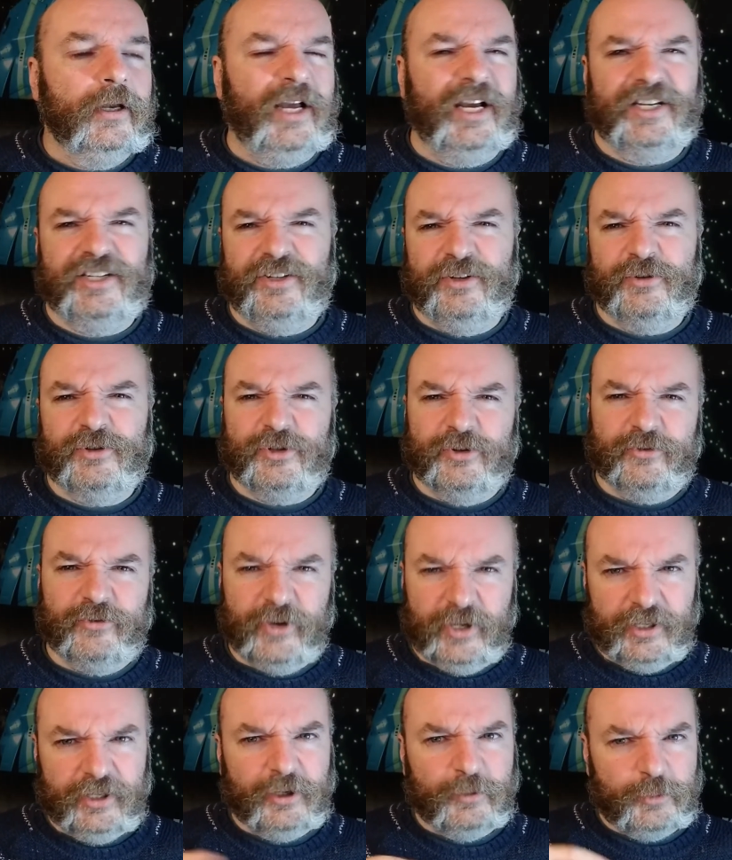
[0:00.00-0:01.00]
Actually, no, it's not
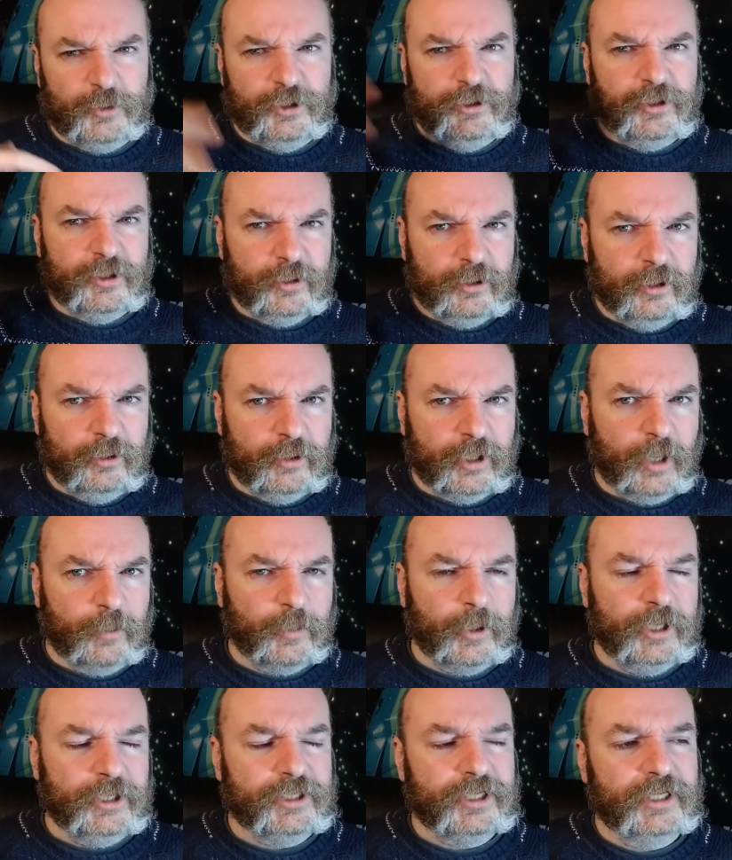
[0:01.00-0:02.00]
fair. They are producing new
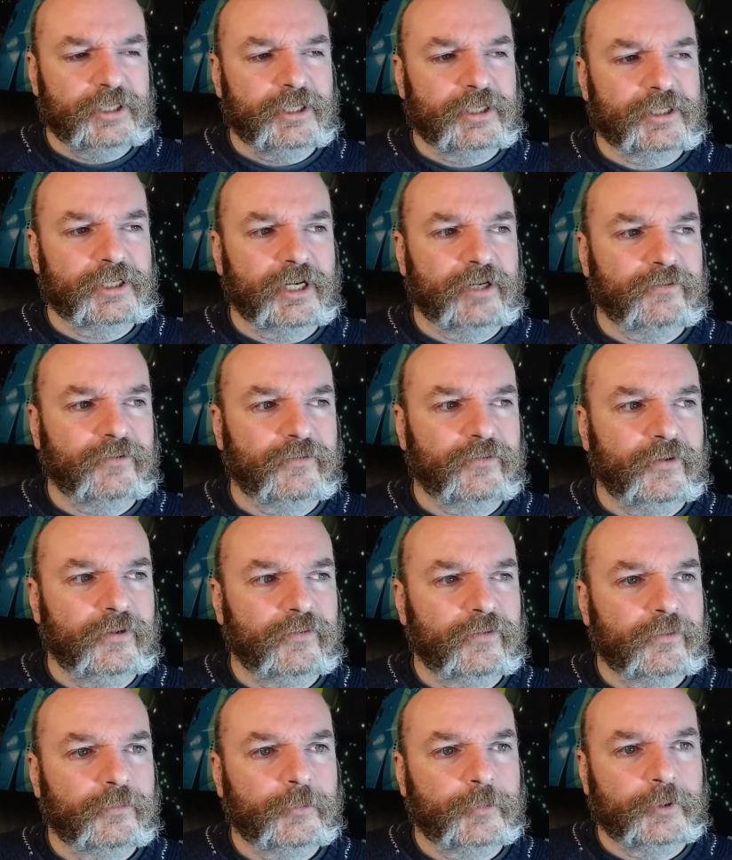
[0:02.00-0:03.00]
campaign settings now for
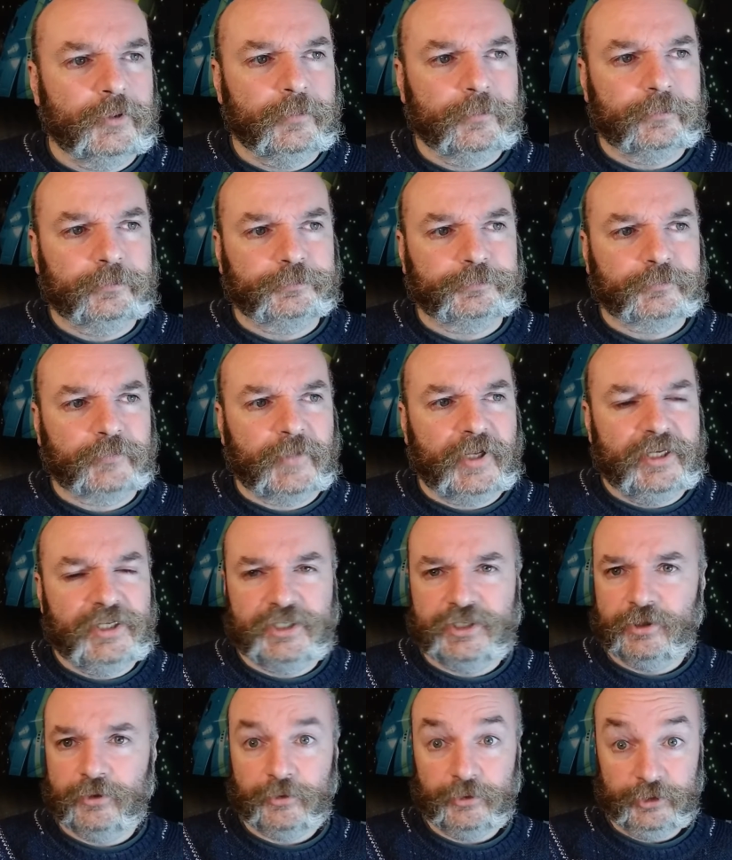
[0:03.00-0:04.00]
fifth, but it's
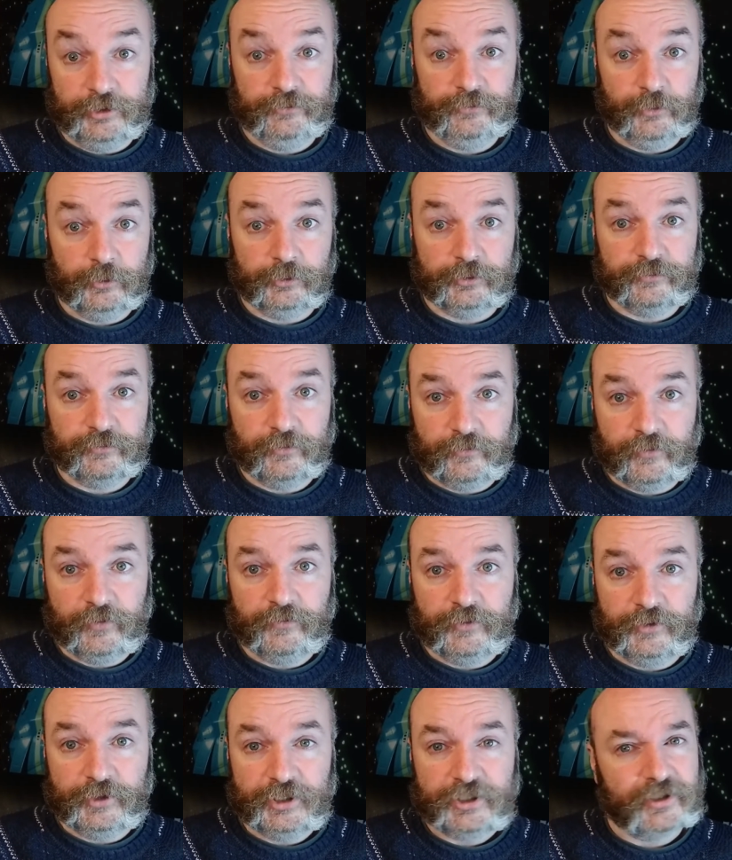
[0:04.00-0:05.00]
still the default for
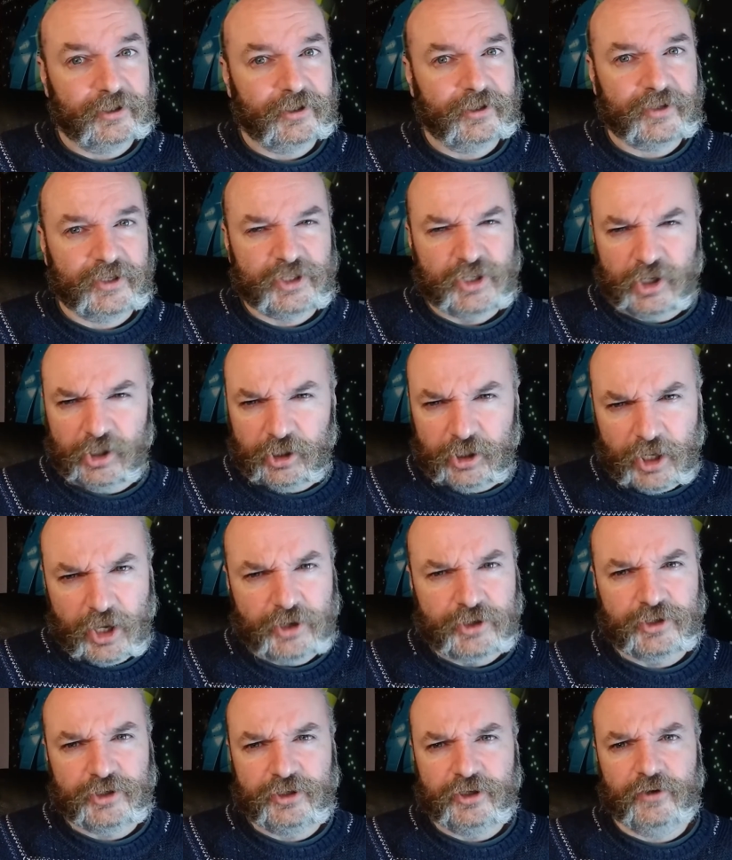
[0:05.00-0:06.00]
fifth edition. There's a
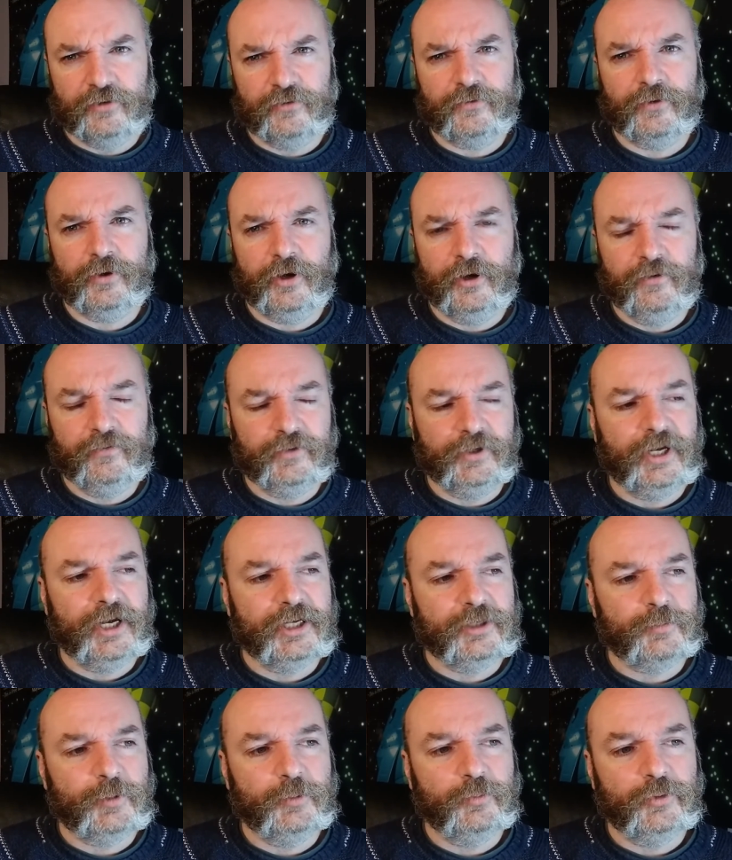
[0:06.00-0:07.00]
lot of stuff over the
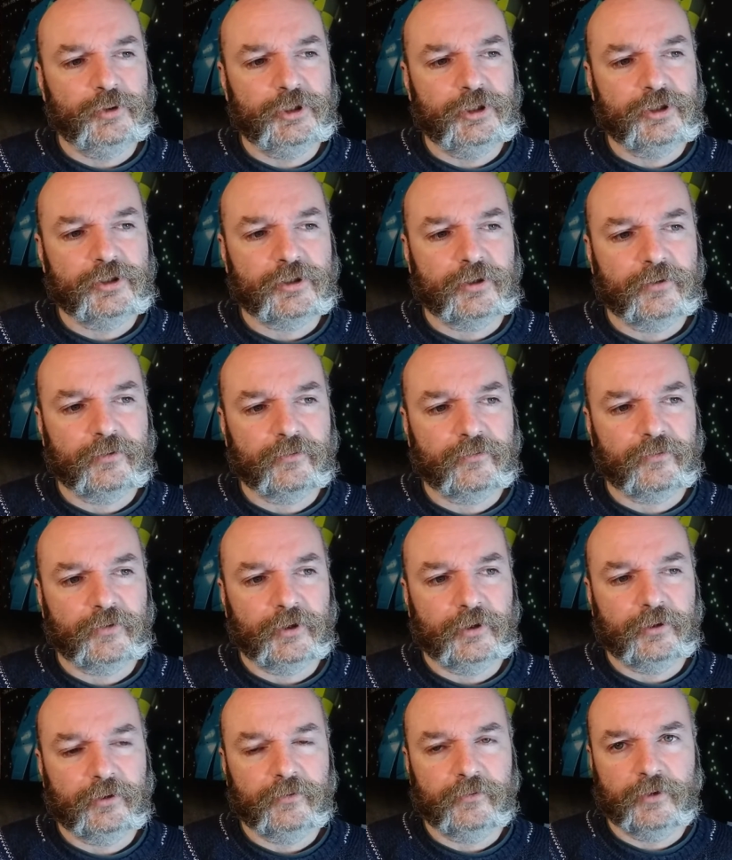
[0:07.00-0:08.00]
years being produced
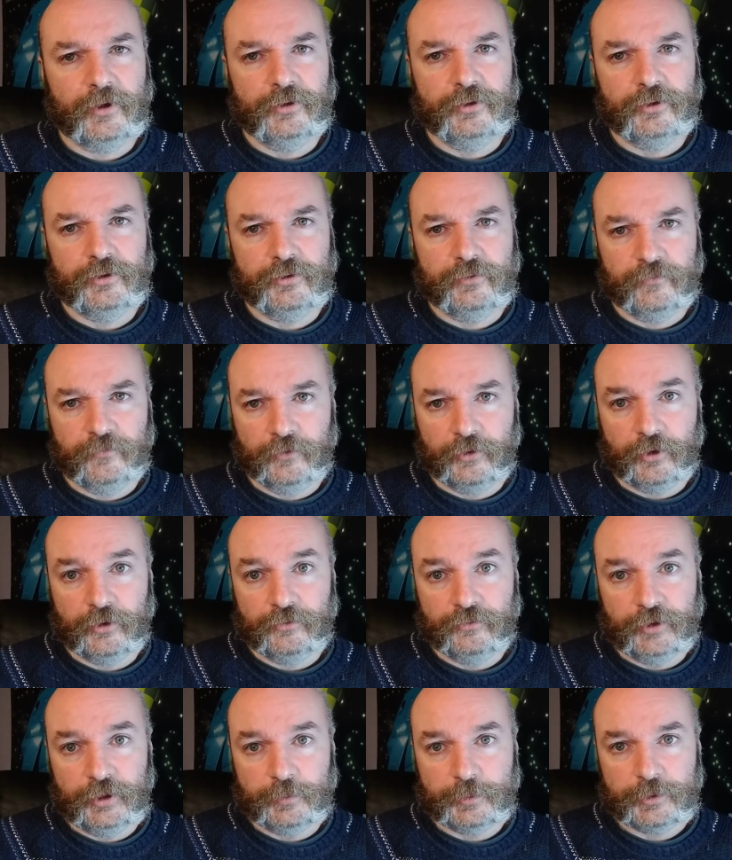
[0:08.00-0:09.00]
for under
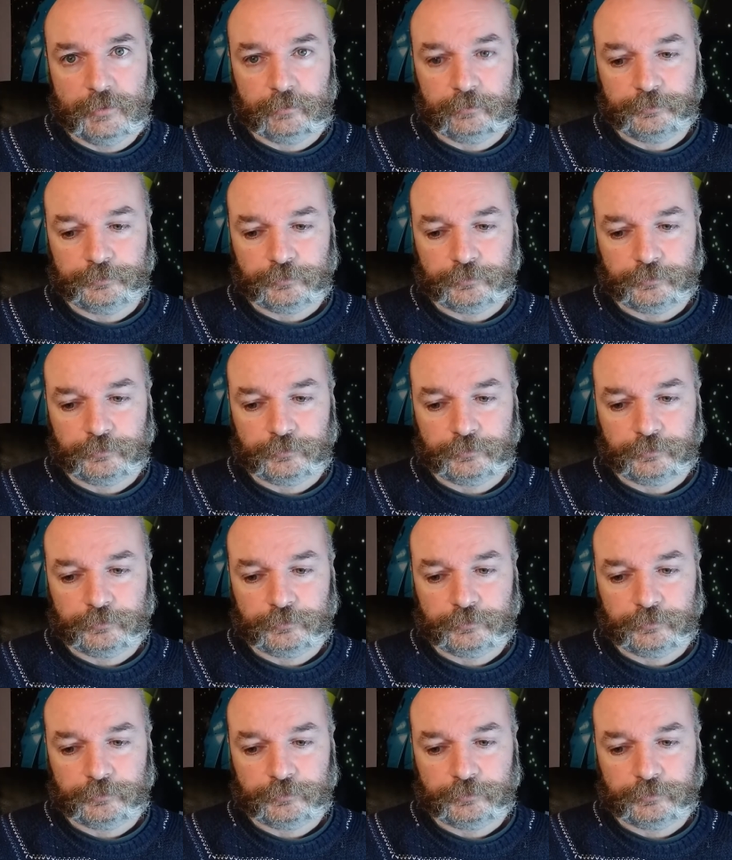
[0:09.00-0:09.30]
Forgotten Realms.